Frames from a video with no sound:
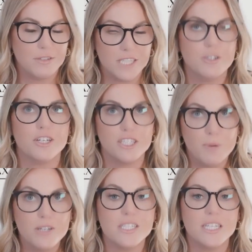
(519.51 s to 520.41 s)
So you're
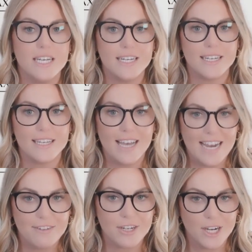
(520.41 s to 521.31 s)
supposed to
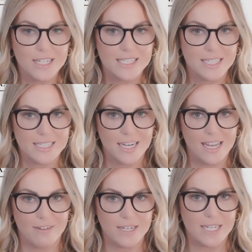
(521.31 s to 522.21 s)
have a cost seg study
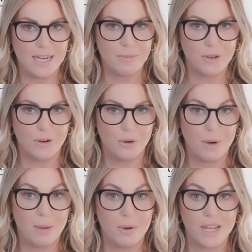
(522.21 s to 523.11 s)
every time you own a
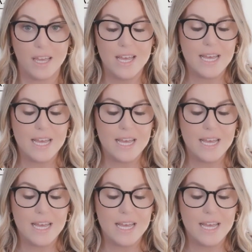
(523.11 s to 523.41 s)
property.